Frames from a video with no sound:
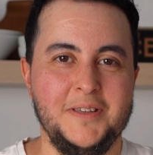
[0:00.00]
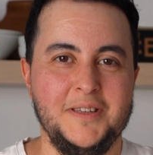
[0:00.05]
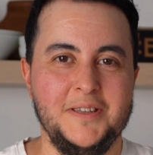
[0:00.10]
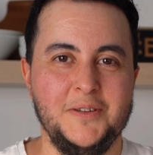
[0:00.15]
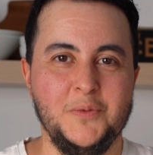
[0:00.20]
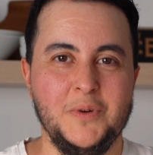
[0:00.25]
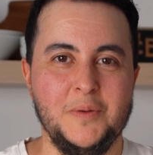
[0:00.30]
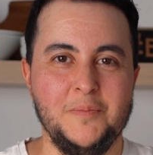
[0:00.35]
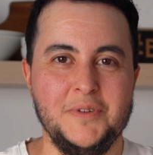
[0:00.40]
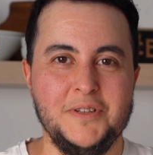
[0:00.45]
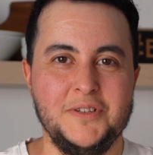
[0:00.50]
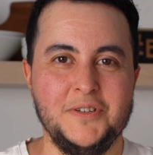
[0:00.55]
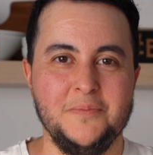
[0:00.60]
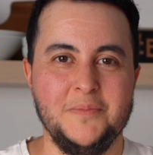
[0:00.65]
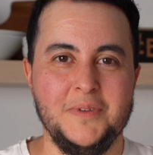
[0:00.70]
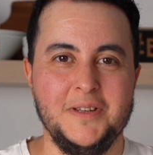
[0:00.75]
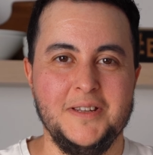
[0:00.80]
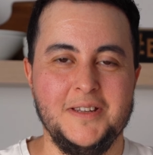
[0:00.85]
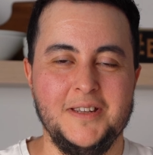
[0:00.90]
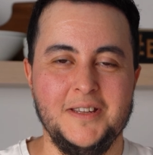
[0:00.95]
you want me to
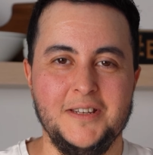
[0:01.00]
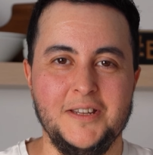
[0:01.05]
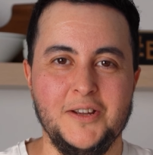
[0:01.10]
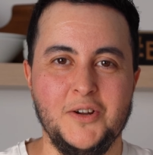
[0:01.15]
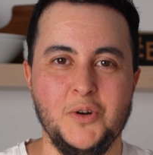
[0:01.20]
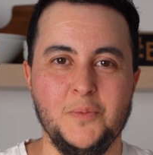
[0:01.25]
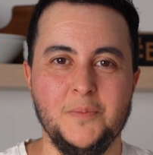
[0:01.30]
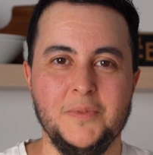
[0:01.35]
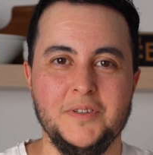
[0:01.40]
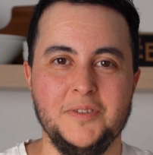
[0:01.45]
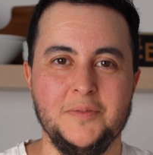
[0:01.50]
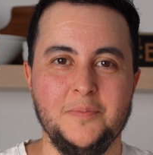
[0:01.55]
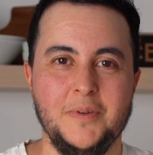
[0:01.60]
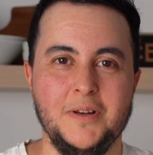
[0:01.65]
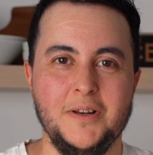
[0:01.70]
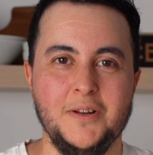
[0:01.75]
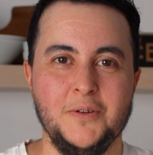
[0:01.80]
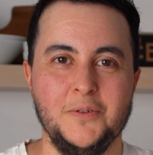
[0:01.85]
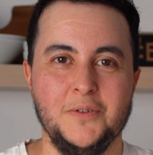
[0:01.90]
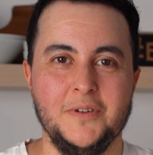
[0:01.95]
make in the comments
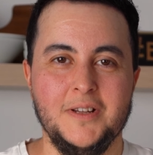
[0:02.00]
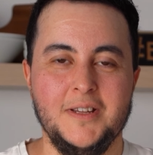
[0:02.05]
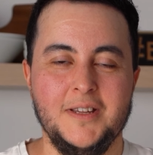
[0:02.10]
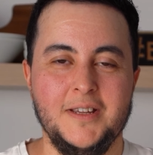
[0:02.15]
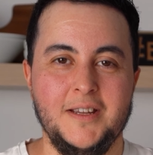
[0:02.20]
below.